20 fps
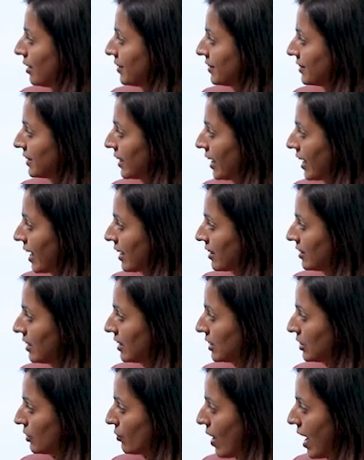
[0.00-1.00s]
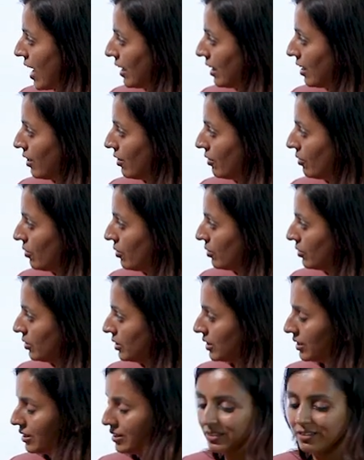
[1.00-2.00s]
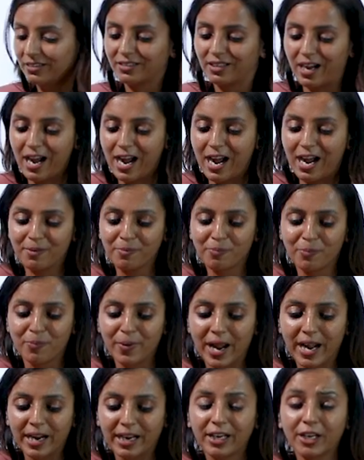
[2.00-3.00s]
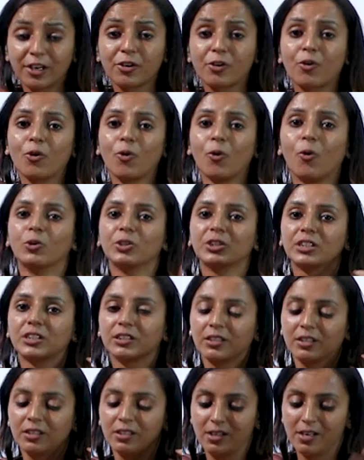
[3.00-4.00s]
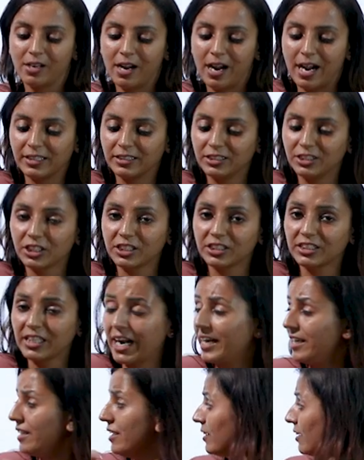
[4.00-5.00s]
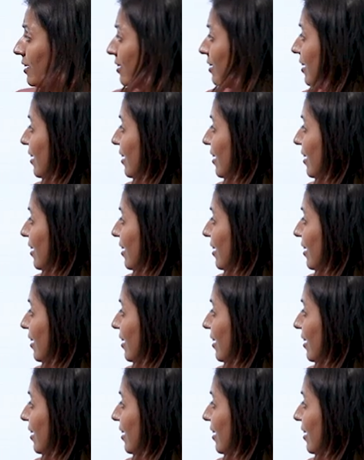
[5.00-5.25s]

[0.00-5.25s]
Select these values and bracket close and just enter.